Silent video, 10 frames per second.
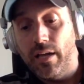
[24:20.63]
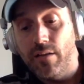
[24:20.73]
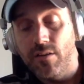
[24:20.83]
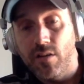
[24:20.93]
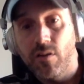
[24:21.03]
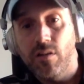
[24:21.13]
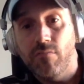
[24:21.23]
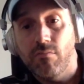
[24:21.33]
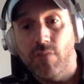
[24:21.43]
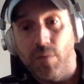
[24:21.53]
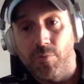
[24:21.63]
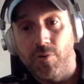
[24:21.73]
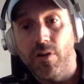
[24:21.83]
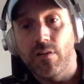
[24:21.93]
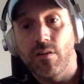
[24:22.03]
engineering,
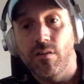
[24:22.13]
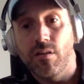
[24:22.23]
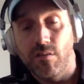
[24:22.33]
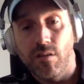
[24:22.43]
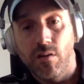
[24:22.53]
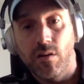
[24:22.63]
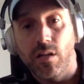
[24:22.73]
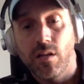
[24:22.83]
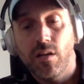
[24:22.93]
operations, and security.